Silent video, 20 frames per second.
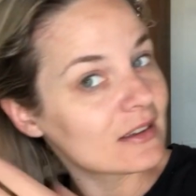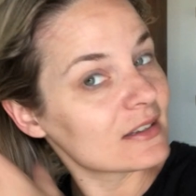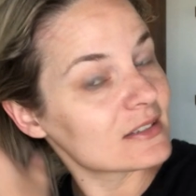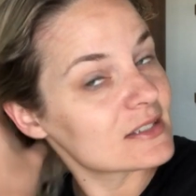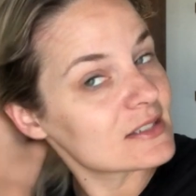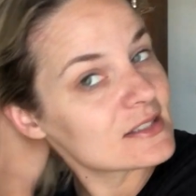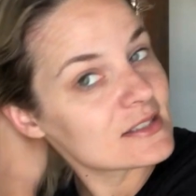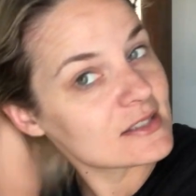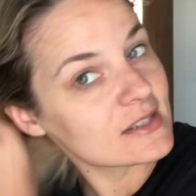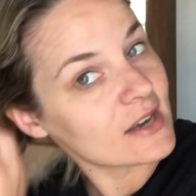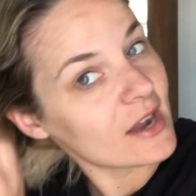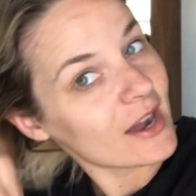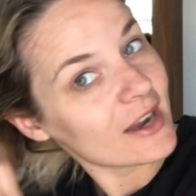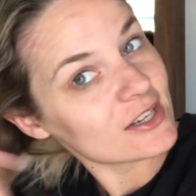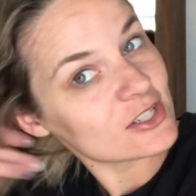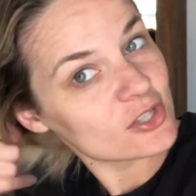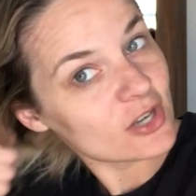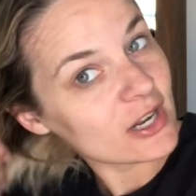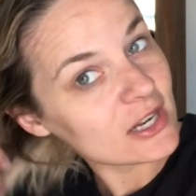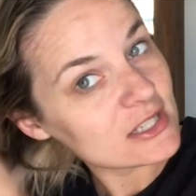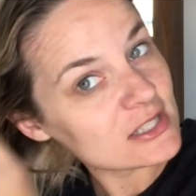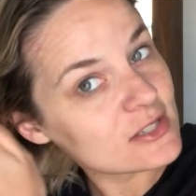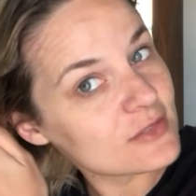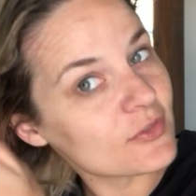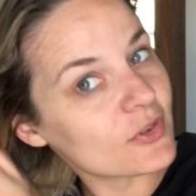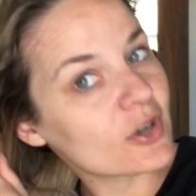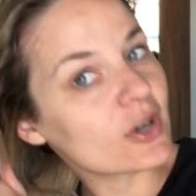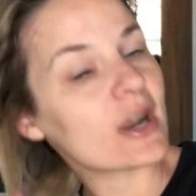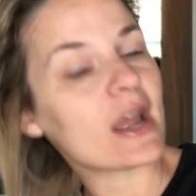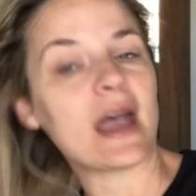It does not
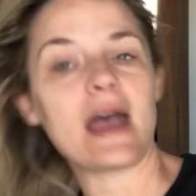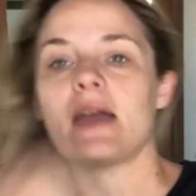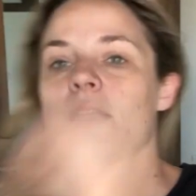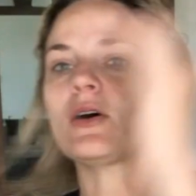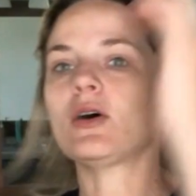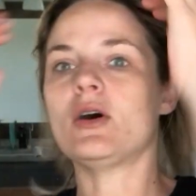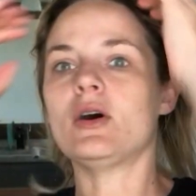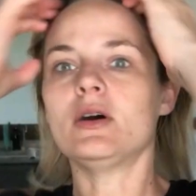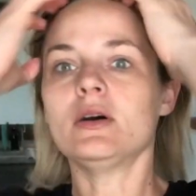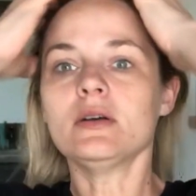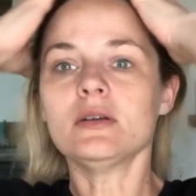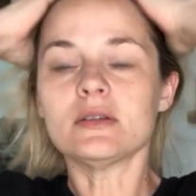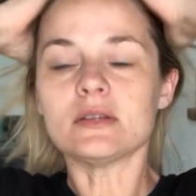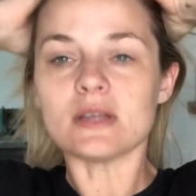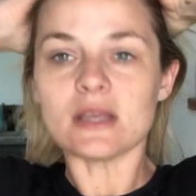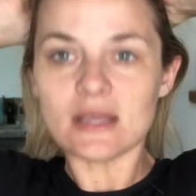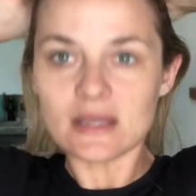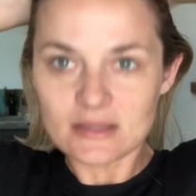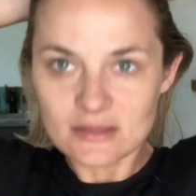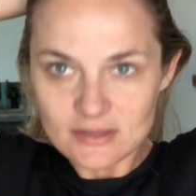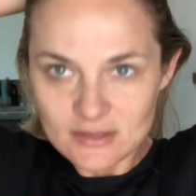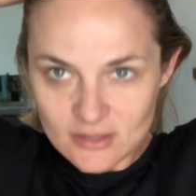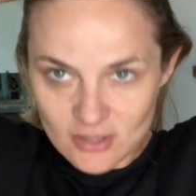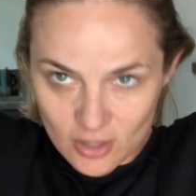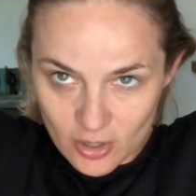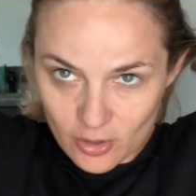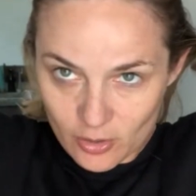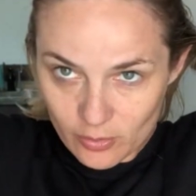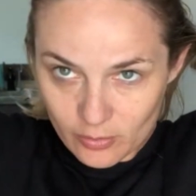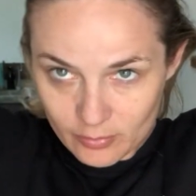transfer at all. And
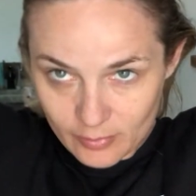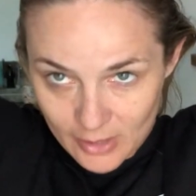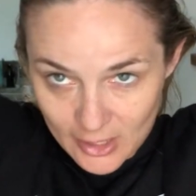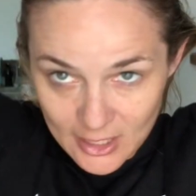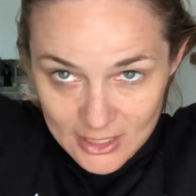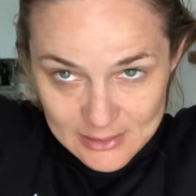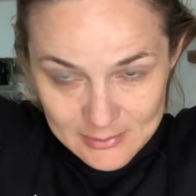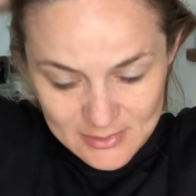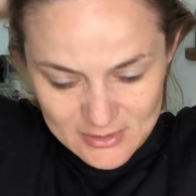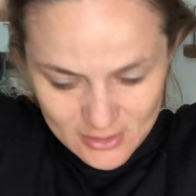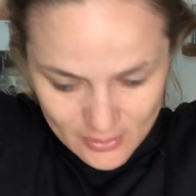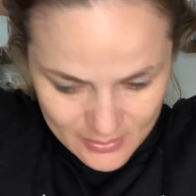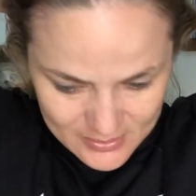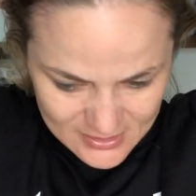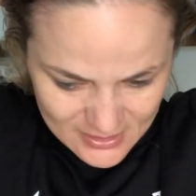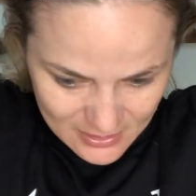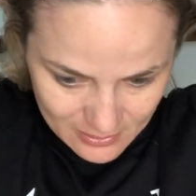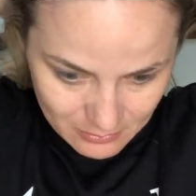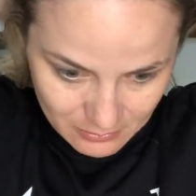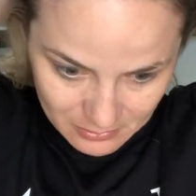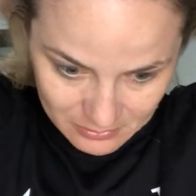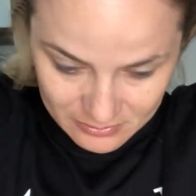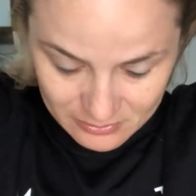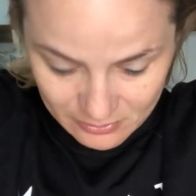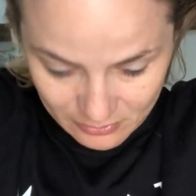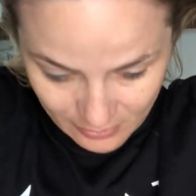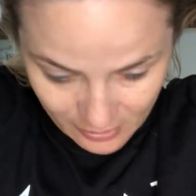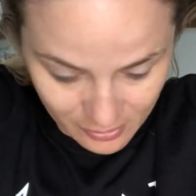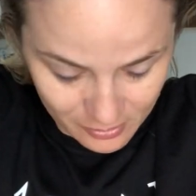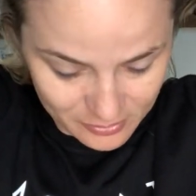so my husband's always like, oh,
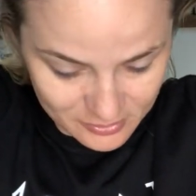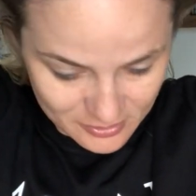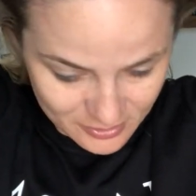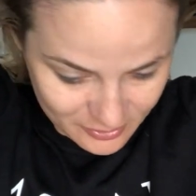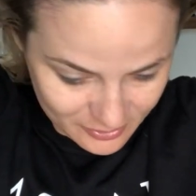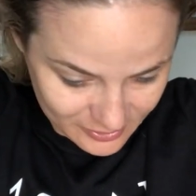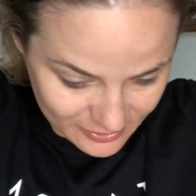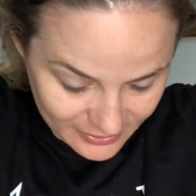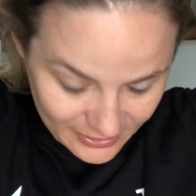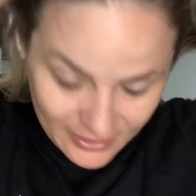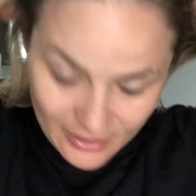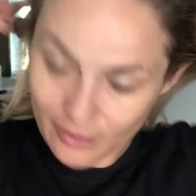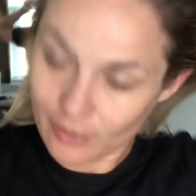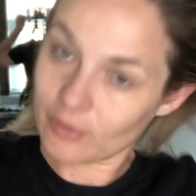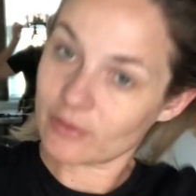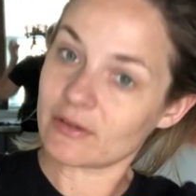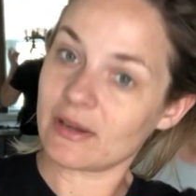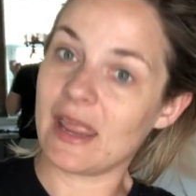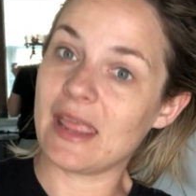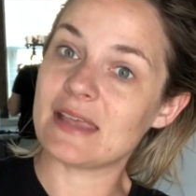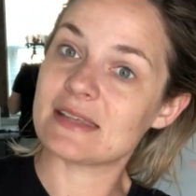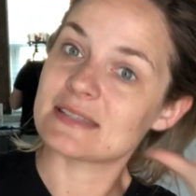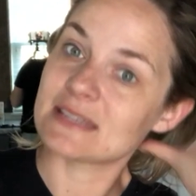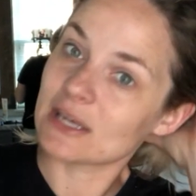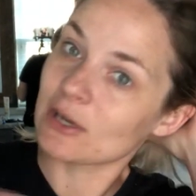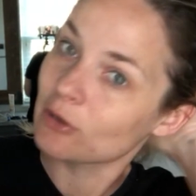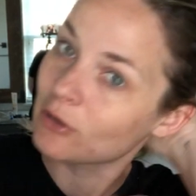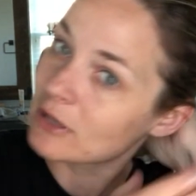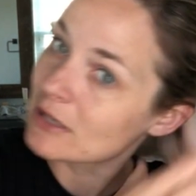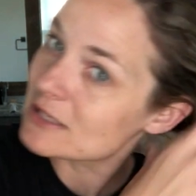gross, you look like a
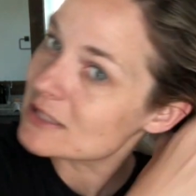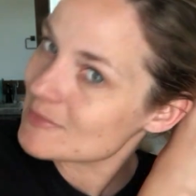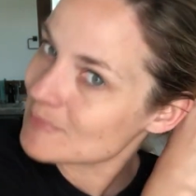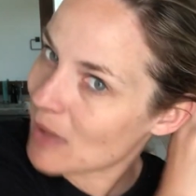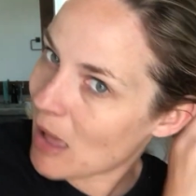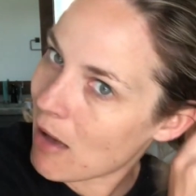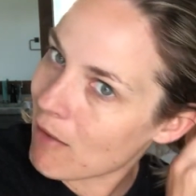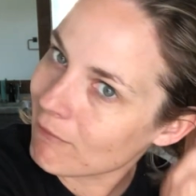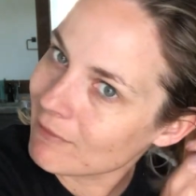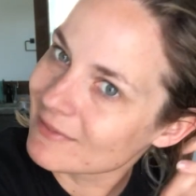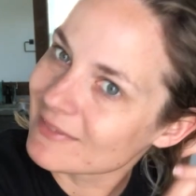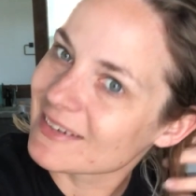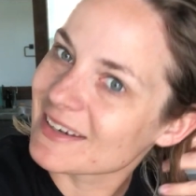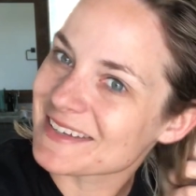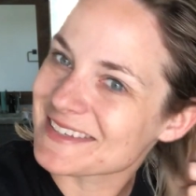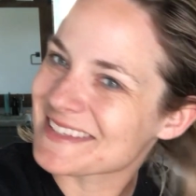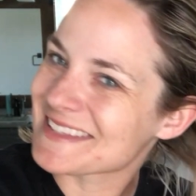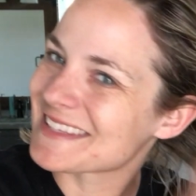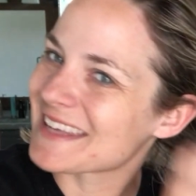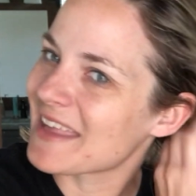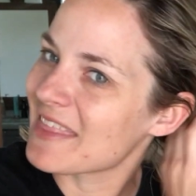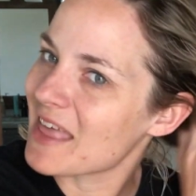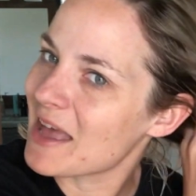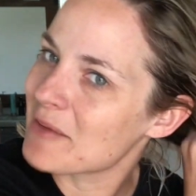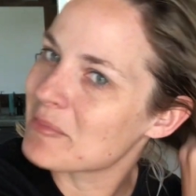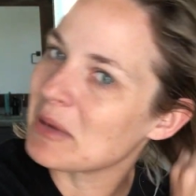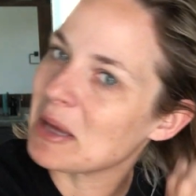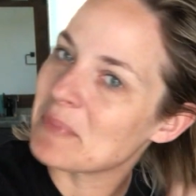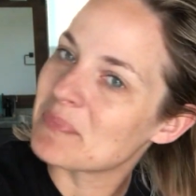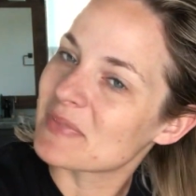nasty grease ball. He doesn't say
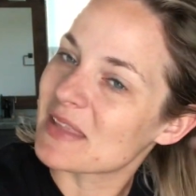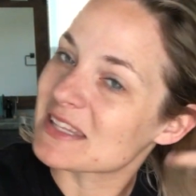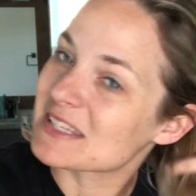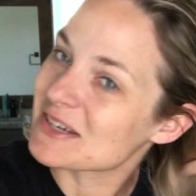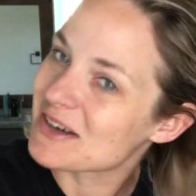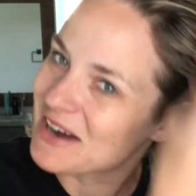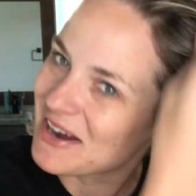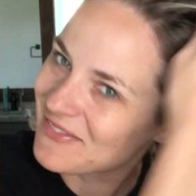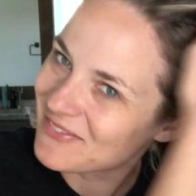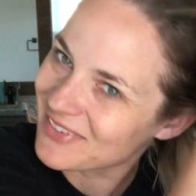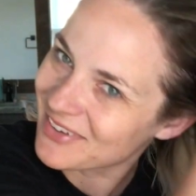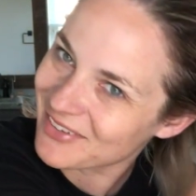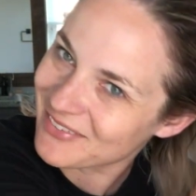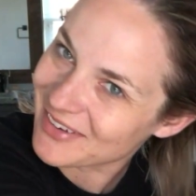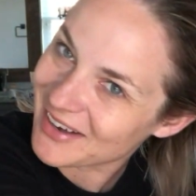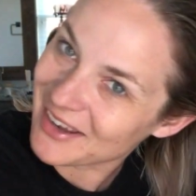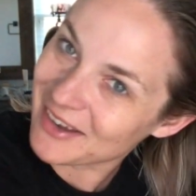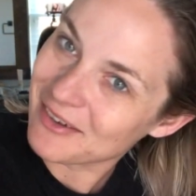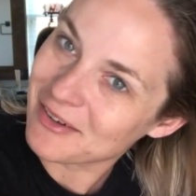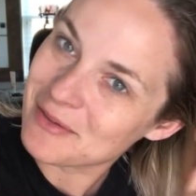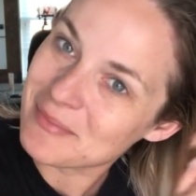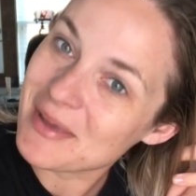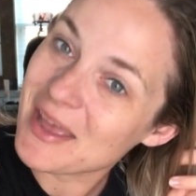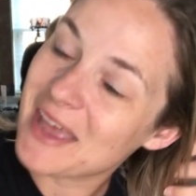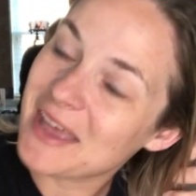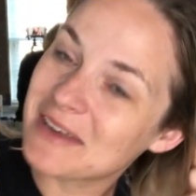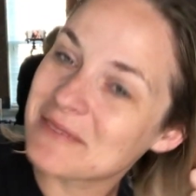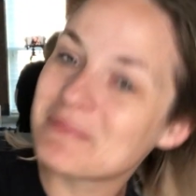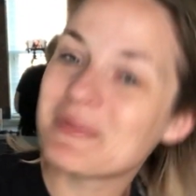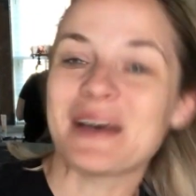that, how I feel when I go to
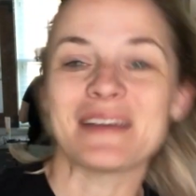bed.